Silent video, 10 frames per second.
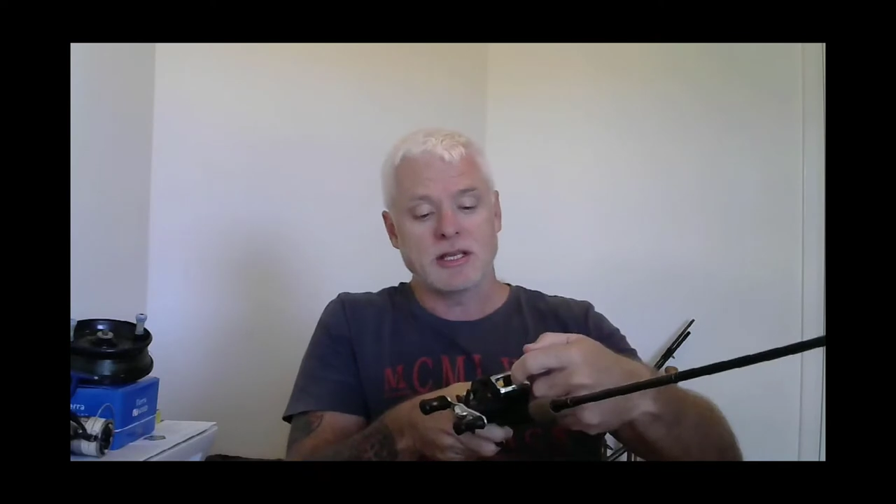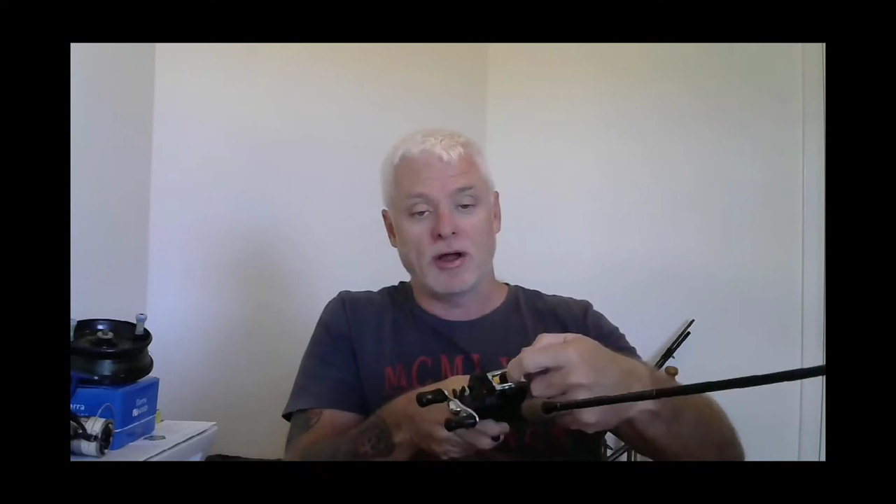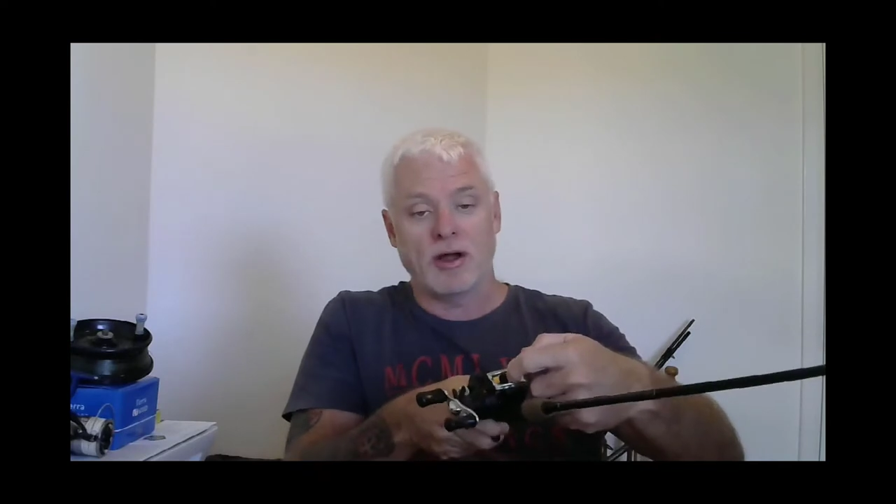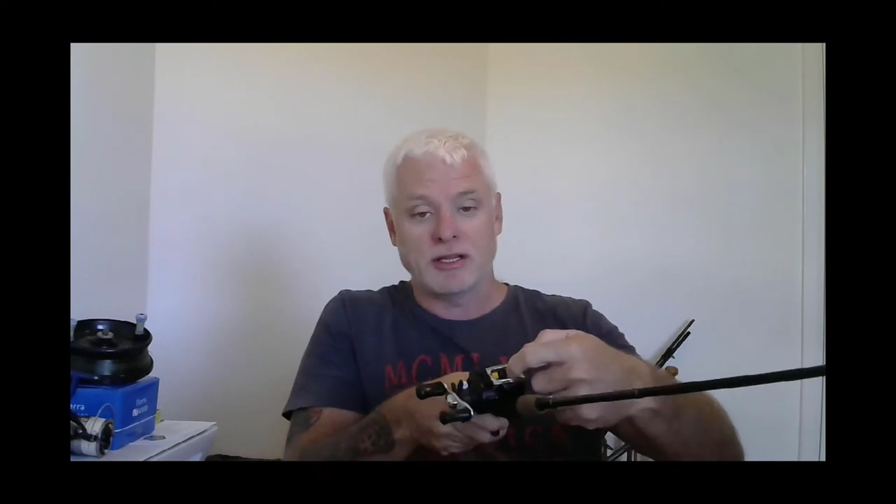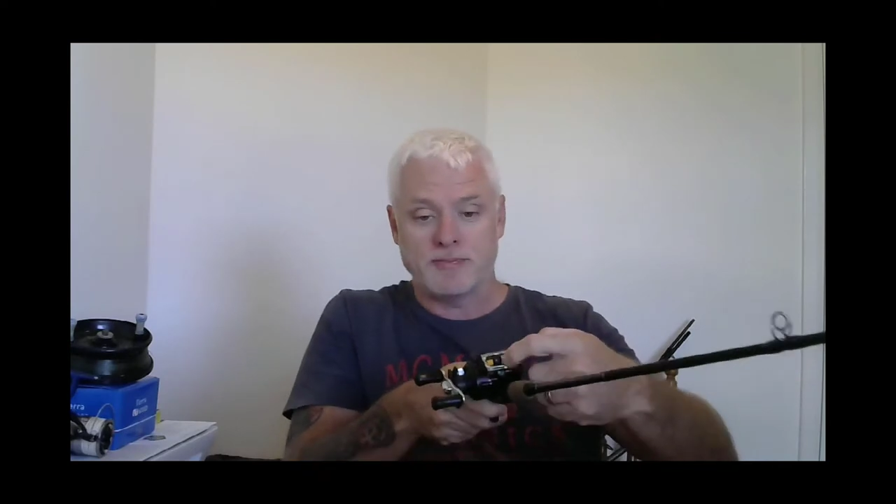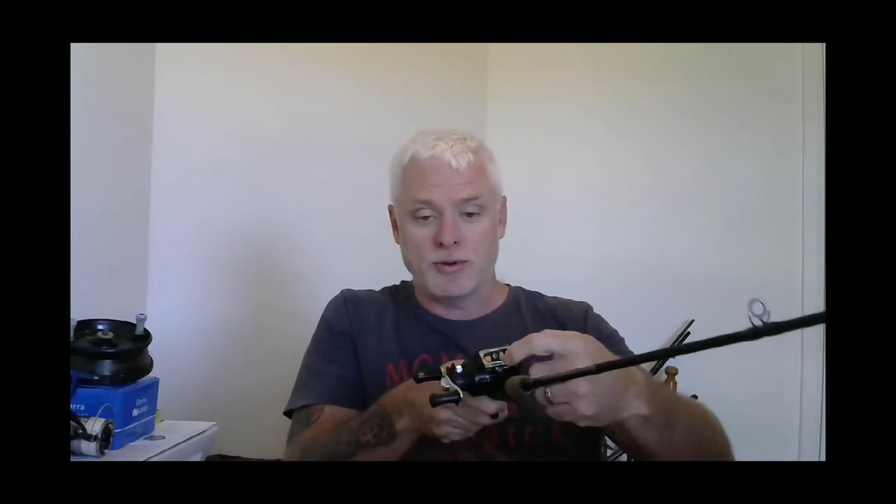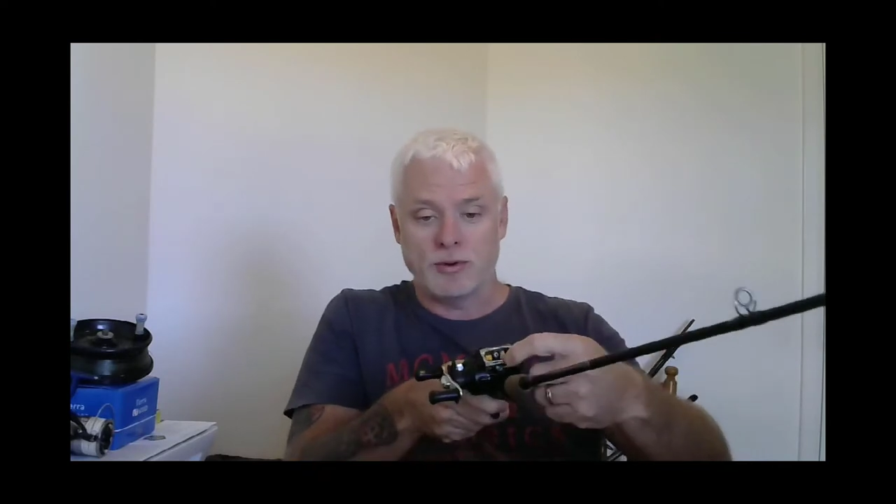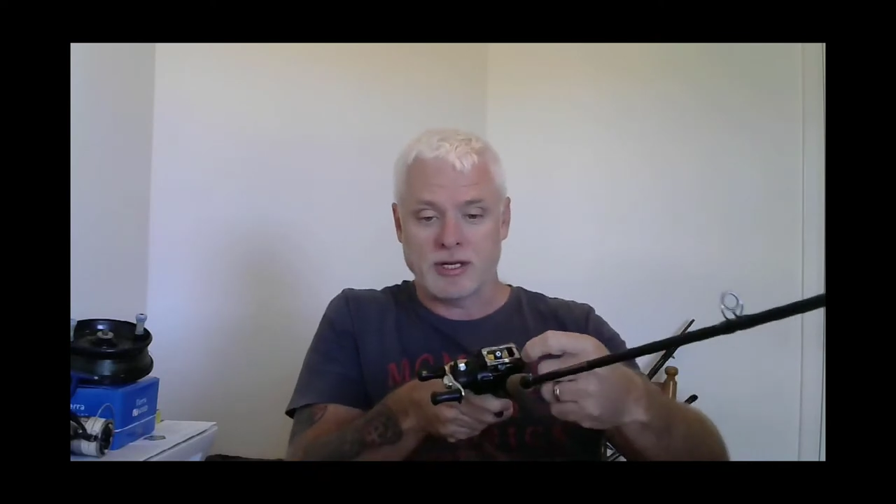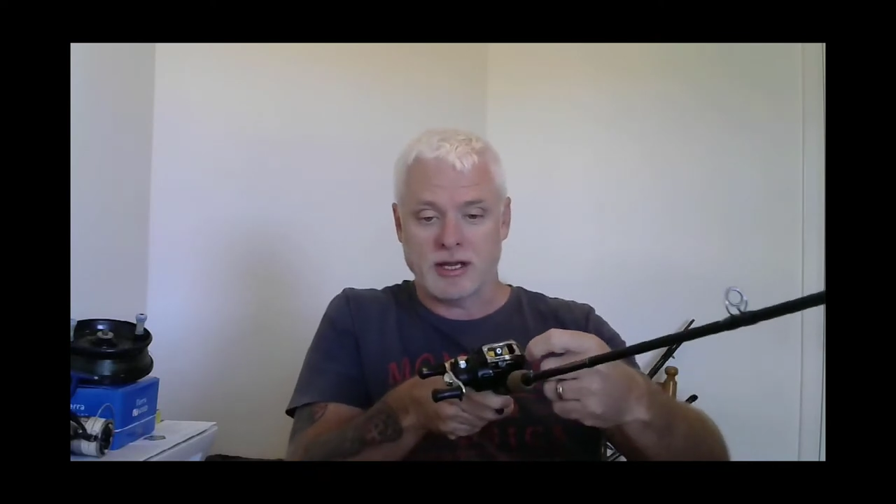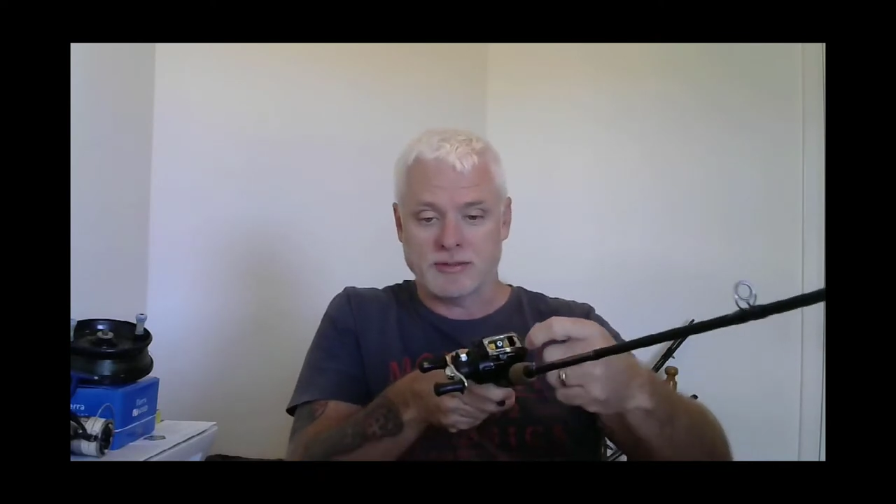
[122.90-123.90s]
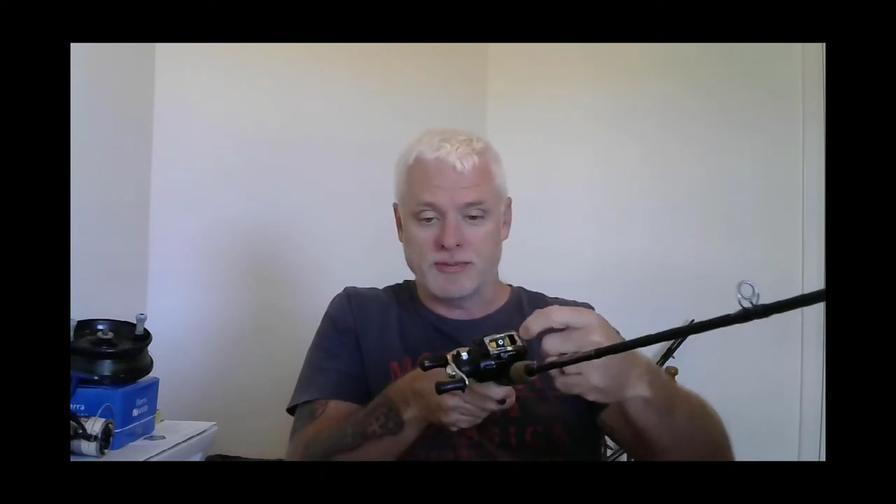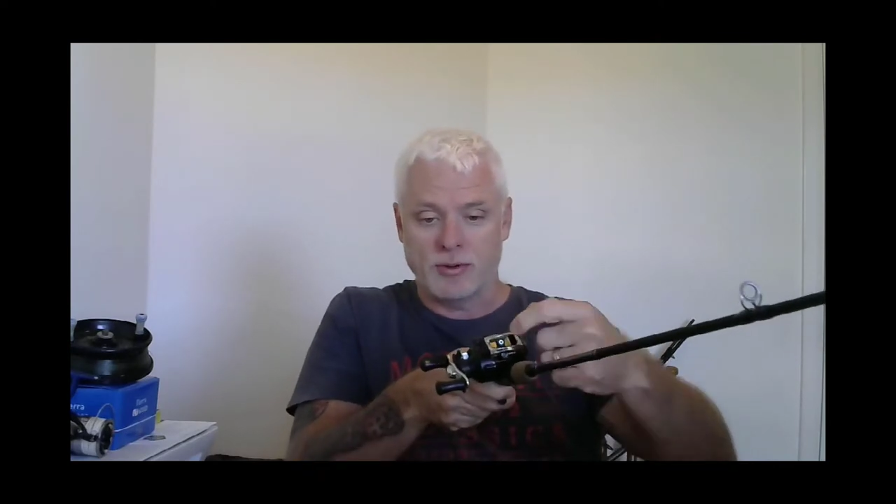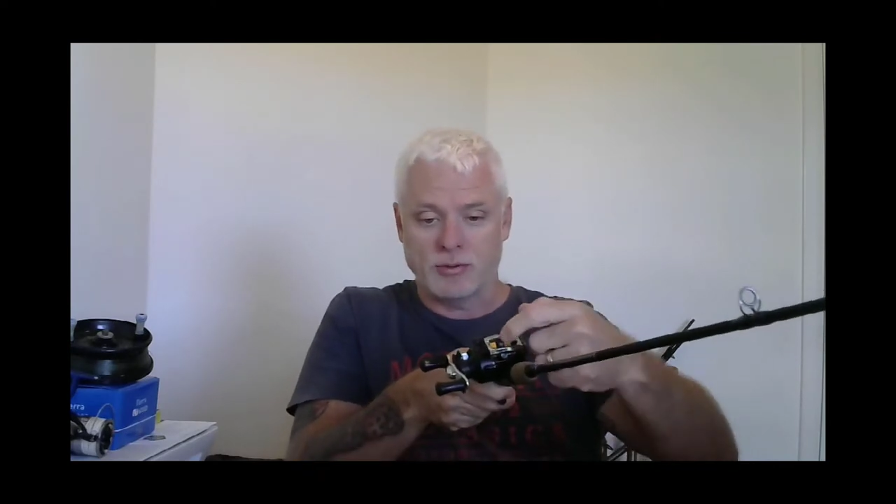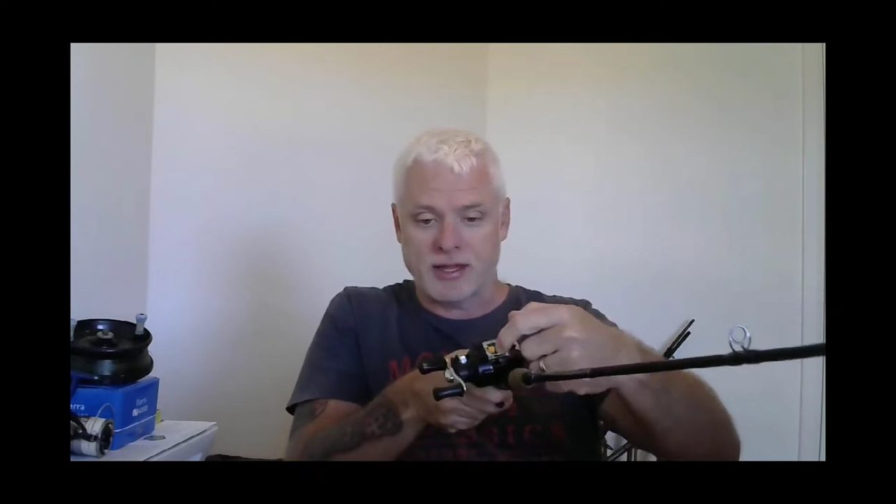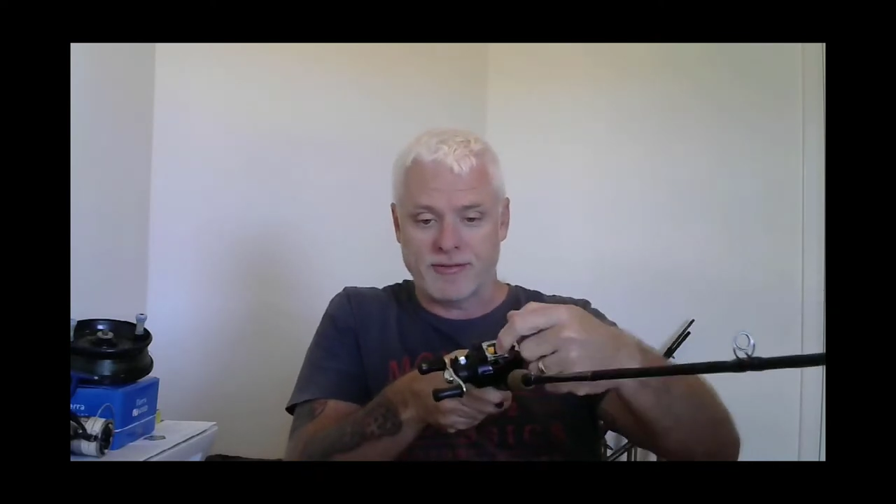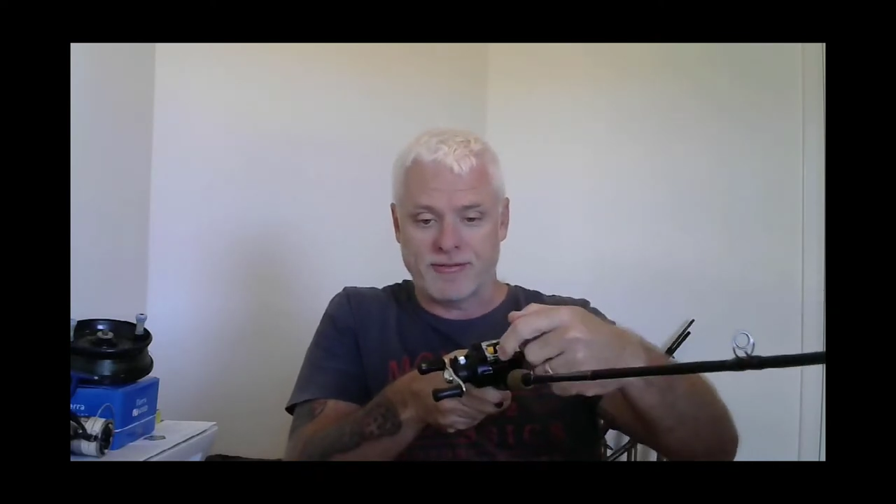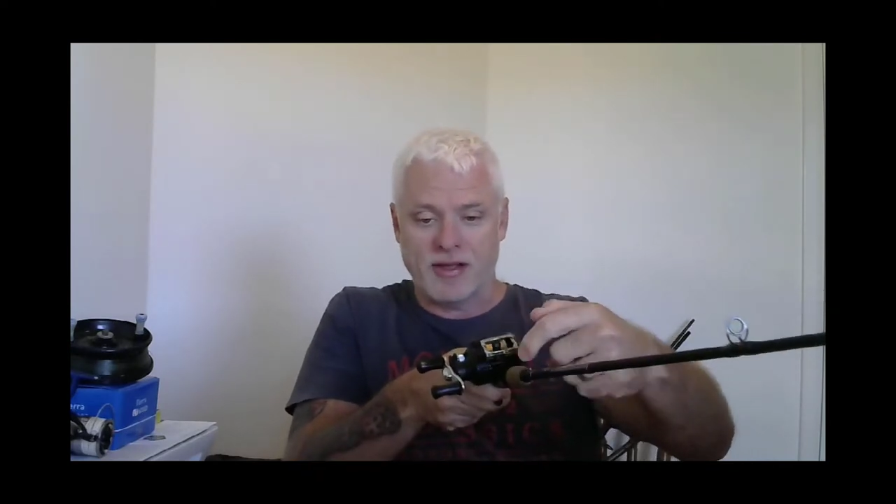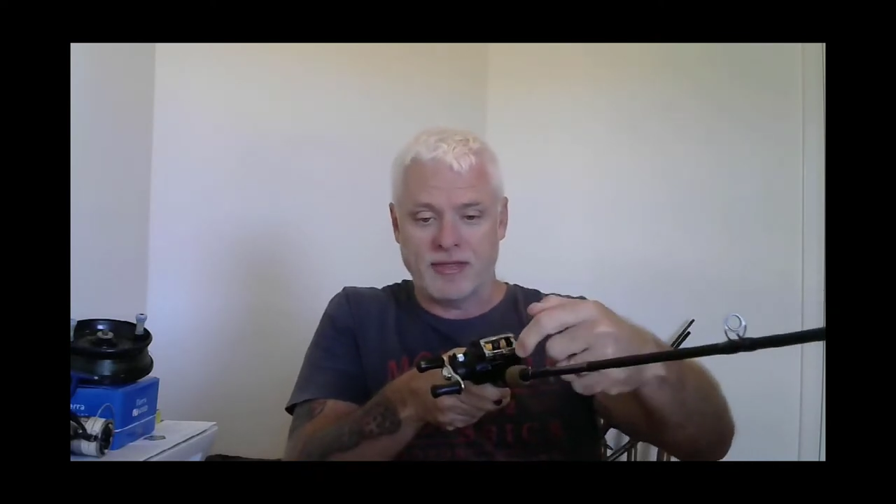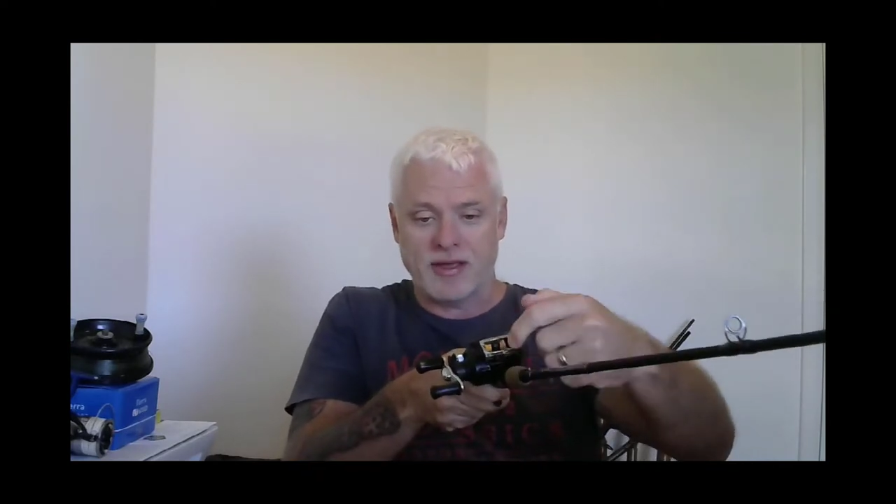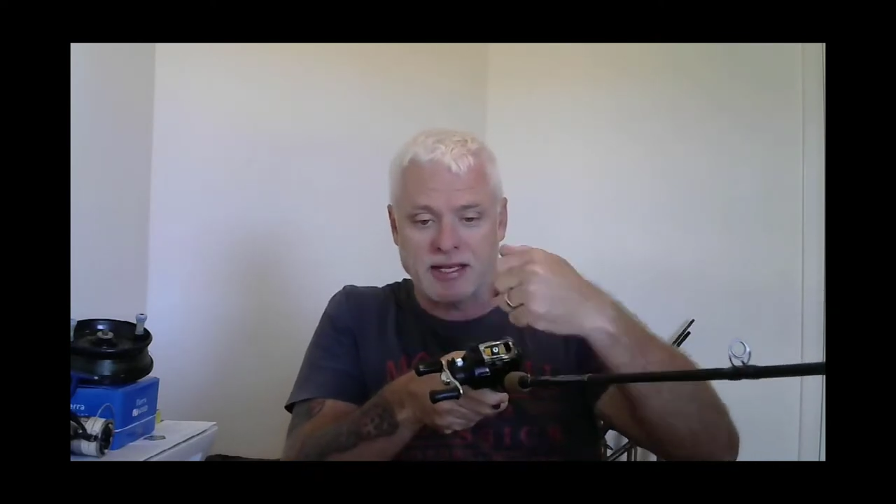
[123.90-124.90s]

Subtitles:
the line spills out the front there,